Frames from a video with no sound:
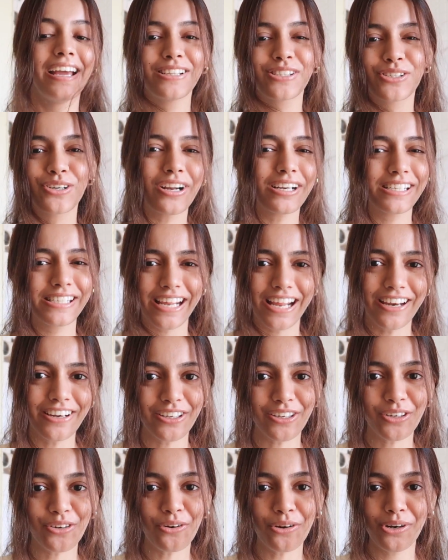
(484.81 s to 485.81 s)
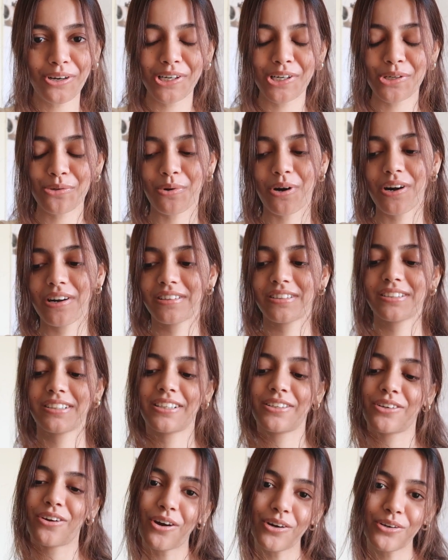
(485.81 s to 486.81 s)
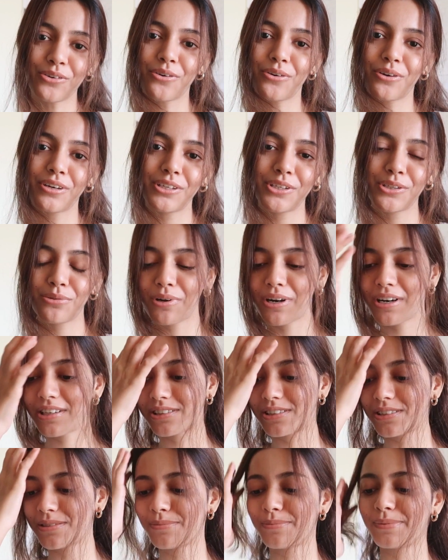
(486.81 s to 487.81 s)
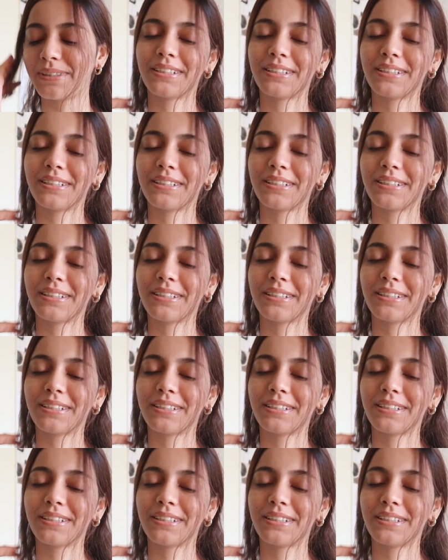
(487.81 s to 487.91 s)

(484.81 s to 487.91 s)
it's called tender coconut water and not coconut water.